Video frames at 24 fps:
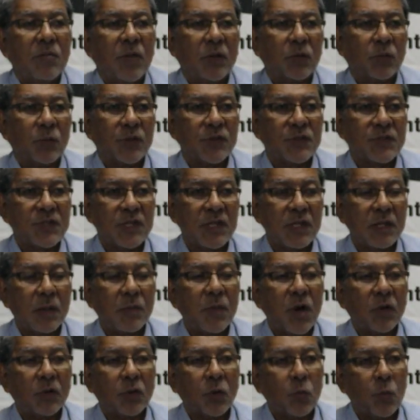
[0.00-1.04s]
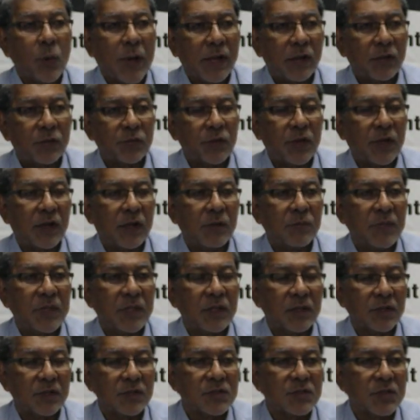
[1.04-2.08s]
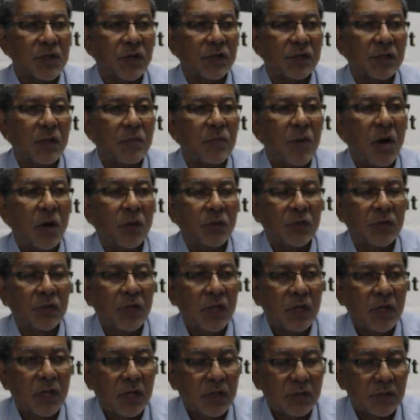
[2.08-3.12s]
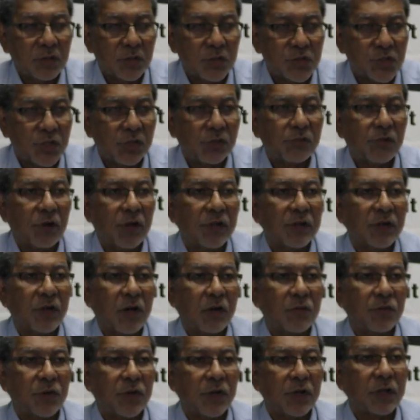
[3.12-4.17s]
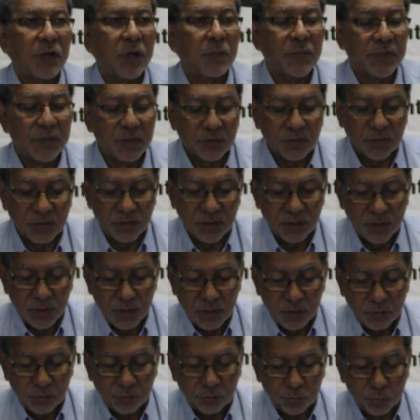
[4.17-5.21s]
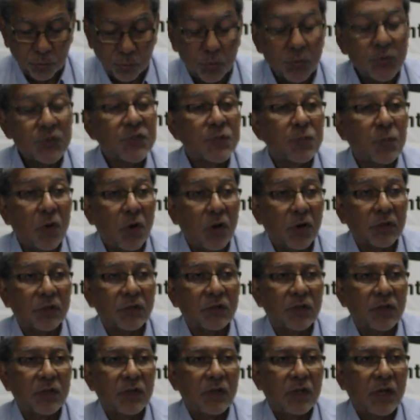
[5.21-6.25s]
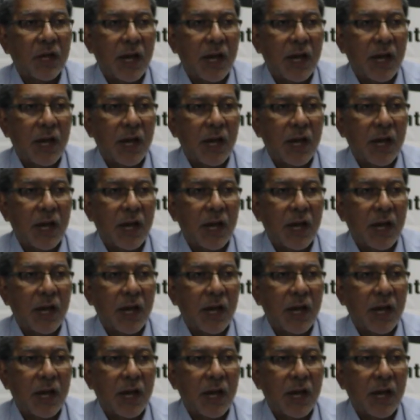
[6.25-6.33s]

but was seeing about the welfare and being concerned about the children of her community through sport,